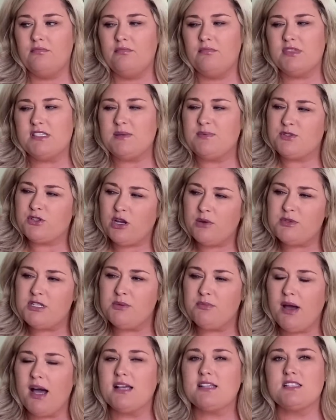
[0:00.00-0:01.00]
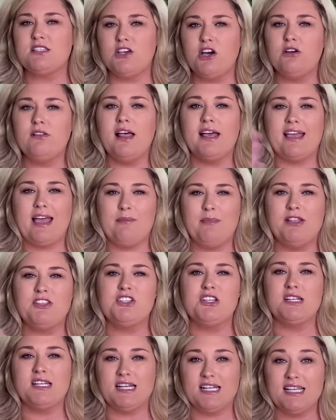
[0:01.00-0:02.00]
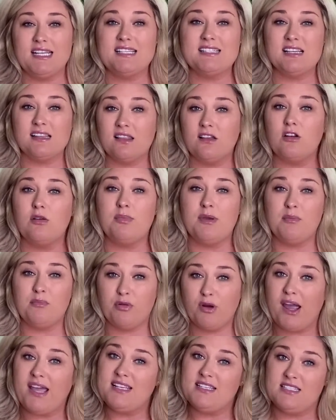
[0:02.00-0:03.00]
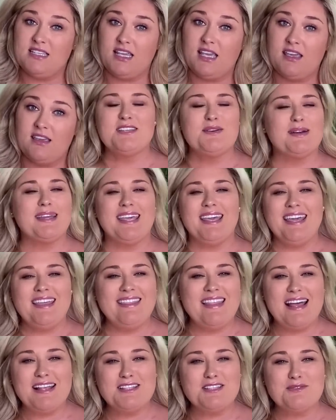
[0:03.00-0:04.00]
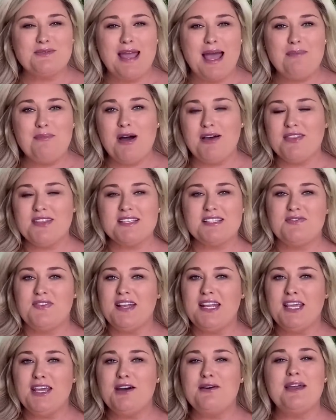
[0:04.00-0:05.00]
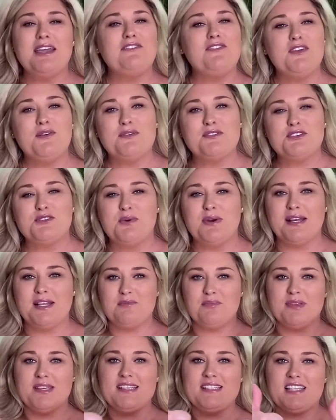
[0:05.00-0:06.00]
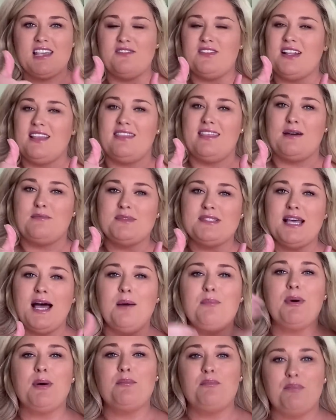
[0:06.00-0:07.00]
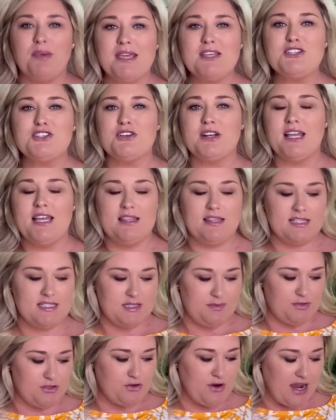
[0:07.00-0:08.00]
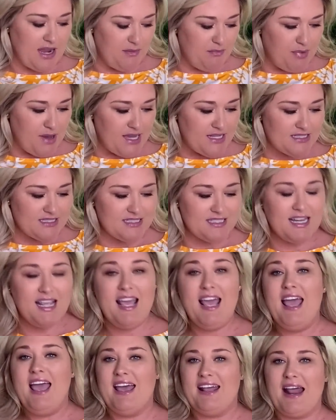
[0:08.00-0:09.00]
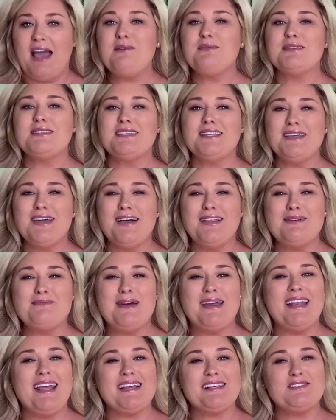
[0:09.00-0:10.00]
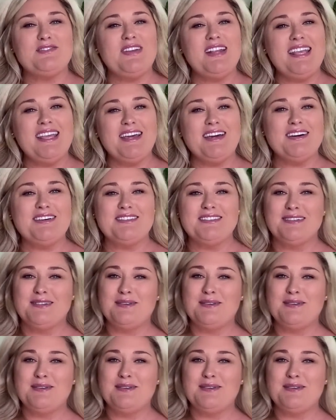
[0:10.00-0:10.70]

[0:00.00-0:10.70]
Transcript: subscription box, though, like I mentioned, it is a little bit pricey. So again, that's a wrap on this video. If you enjoyed it, please give it a thumbs up. Be sure to hit the subscribe button, and I will see y'all in my next video.